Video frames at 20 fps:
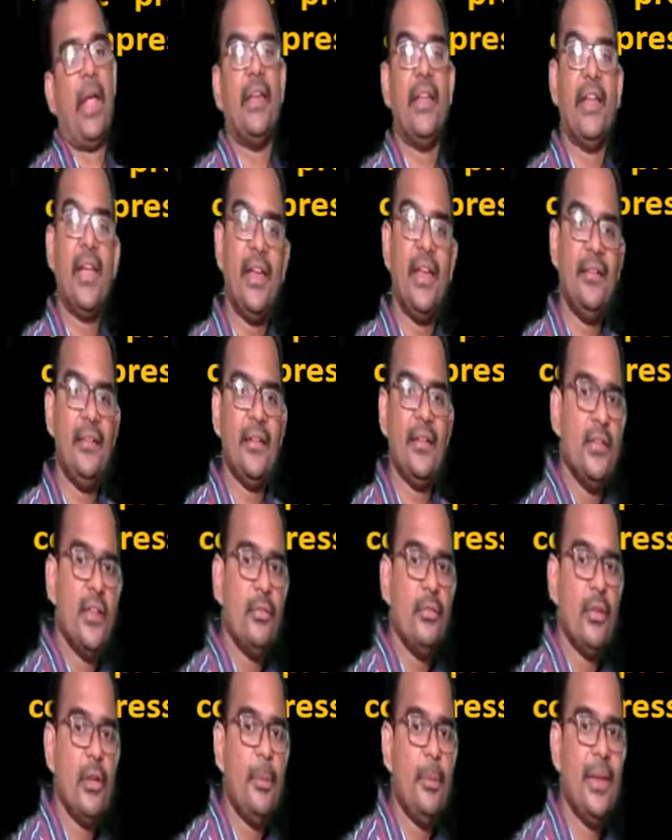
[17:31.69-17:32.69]
And again,
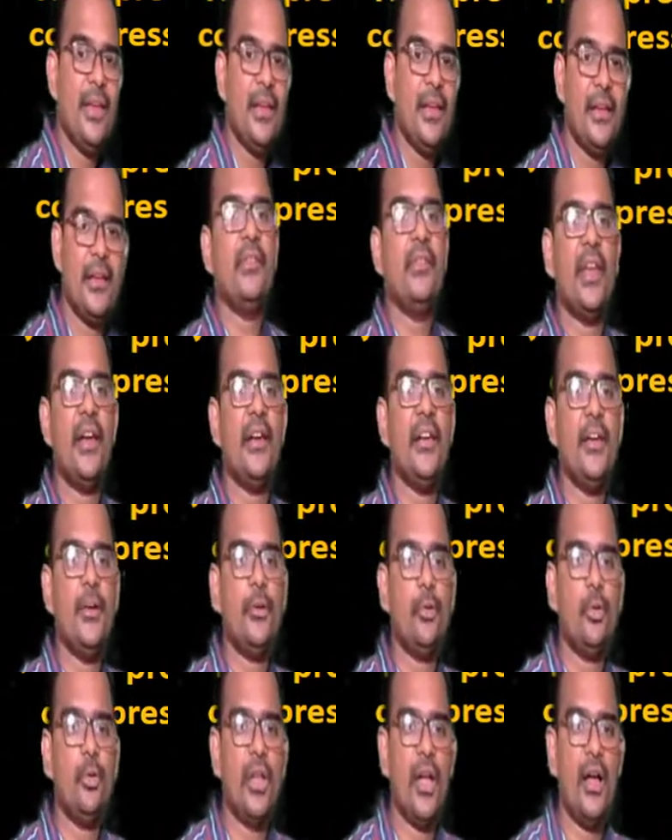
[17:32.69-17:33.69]
this will be sent
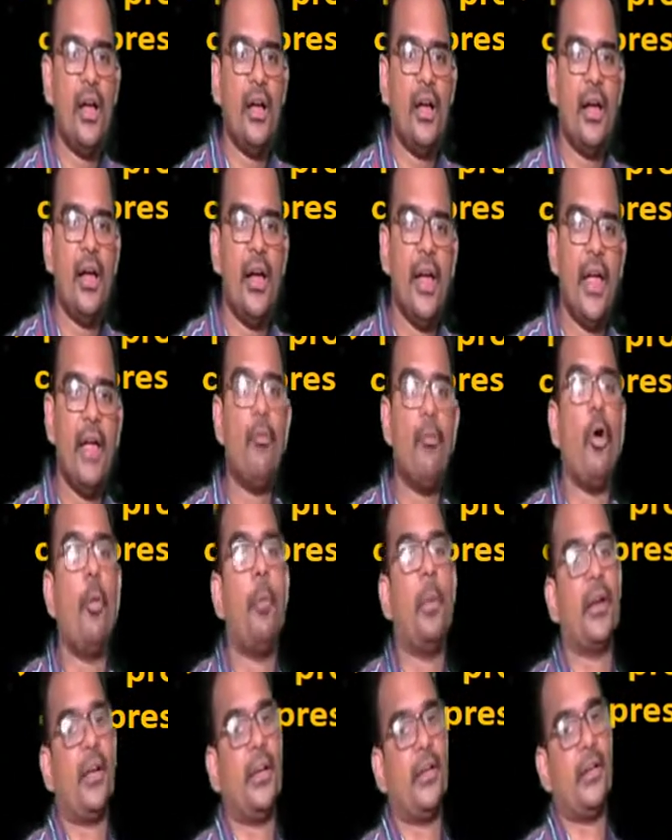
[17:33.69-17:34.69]
into the
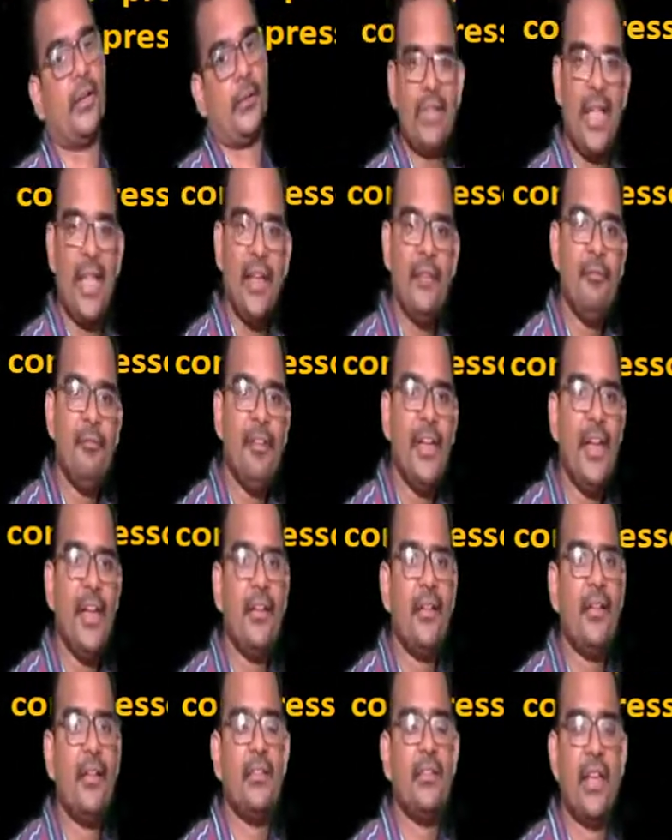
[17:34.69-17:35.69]
evaporator, and
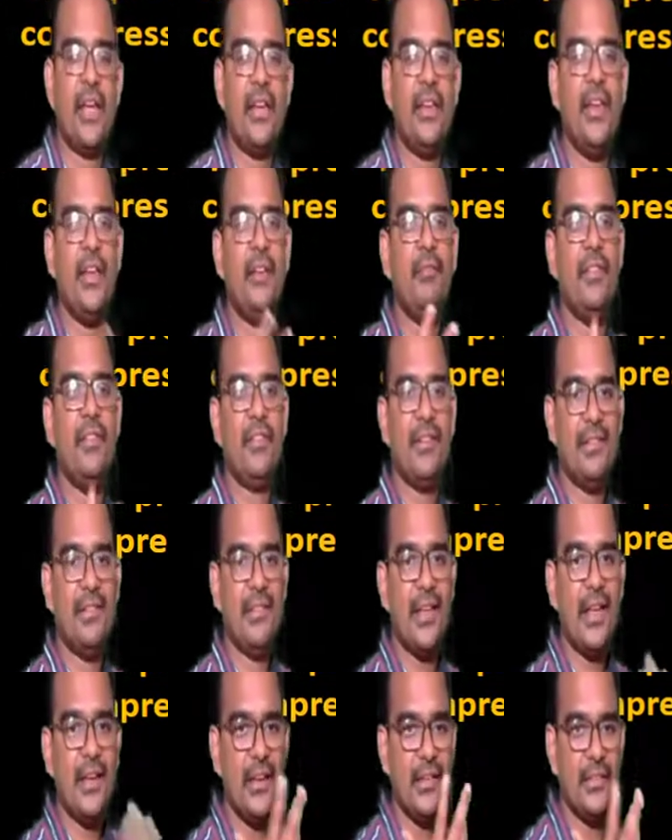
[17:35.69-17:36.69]
where the heat which is
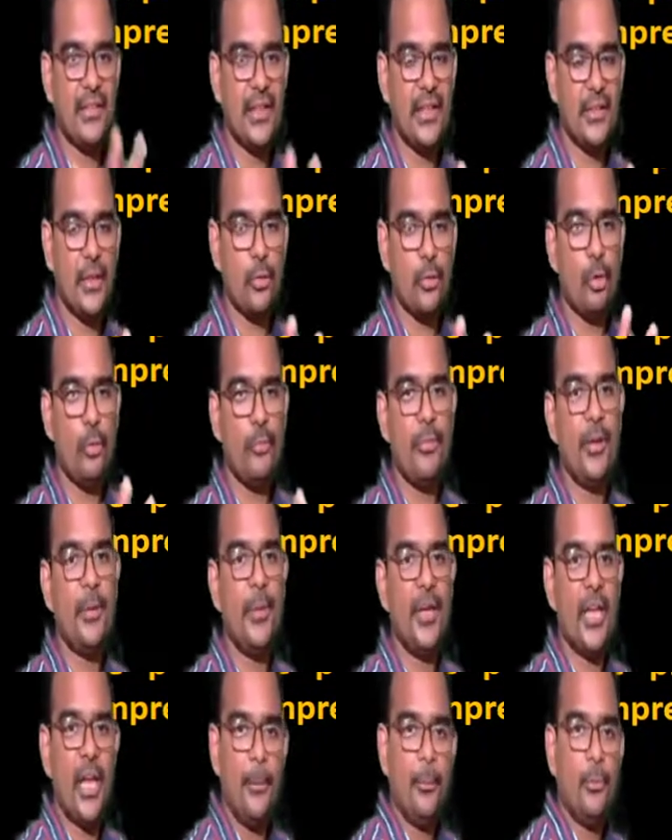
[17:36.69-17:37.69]
there inside the room will
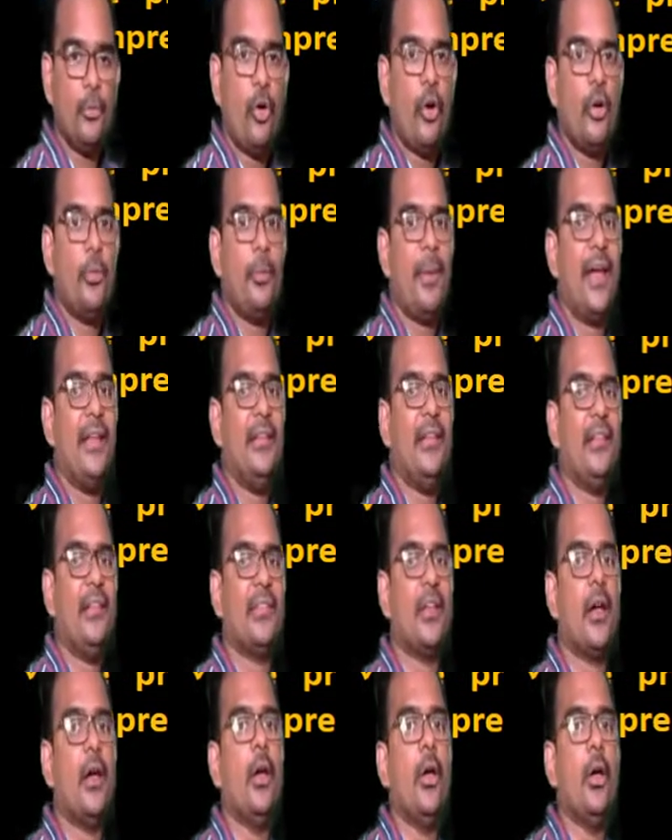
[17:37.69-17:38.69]
be absorbed by
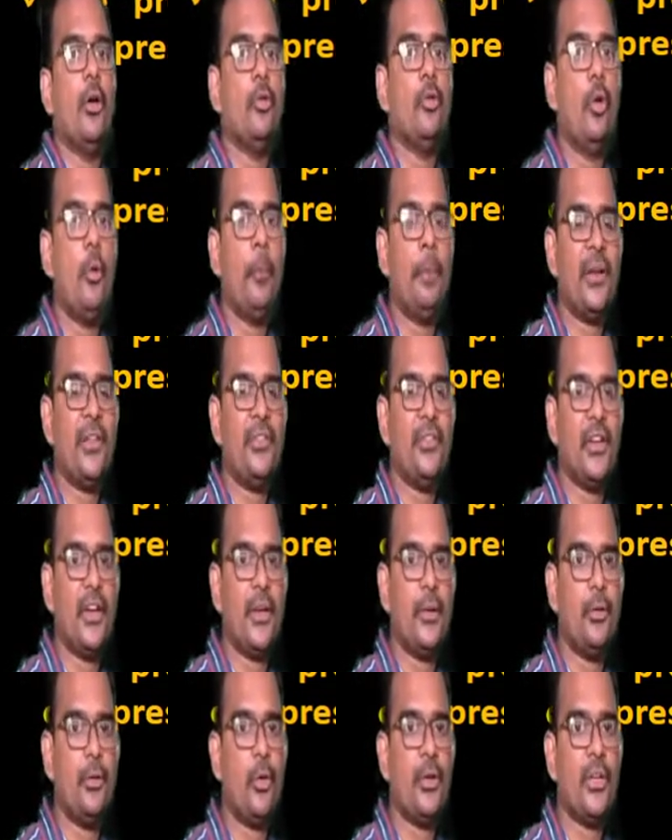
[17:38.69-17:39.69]
this low pressure
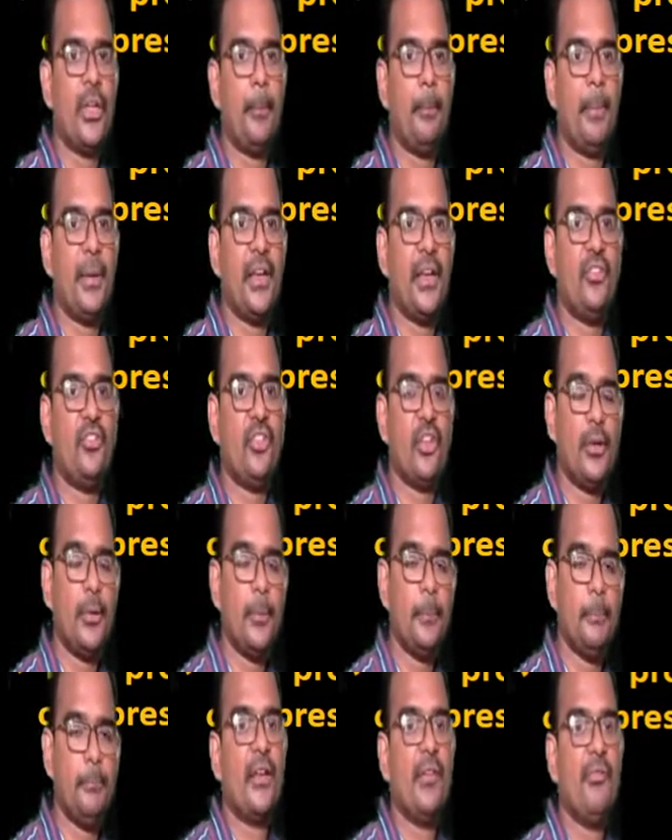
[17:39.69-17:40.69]
and low
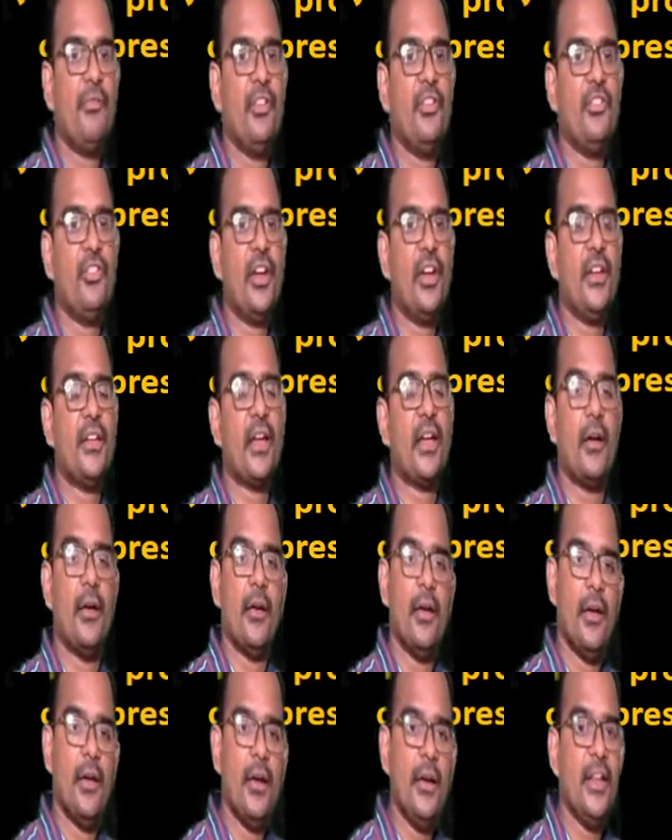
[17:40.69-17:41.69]
temperature
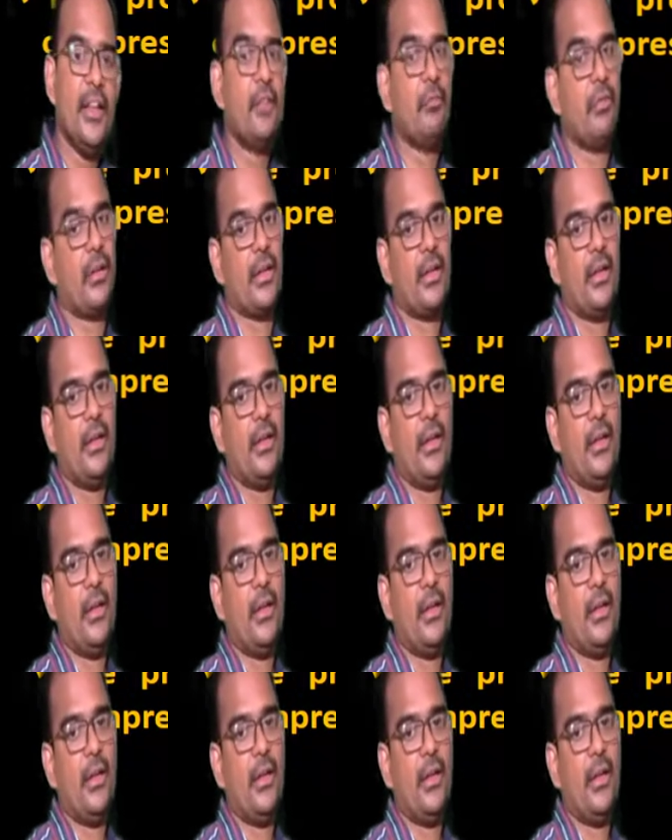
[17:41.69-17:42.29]
refrigerant liquid.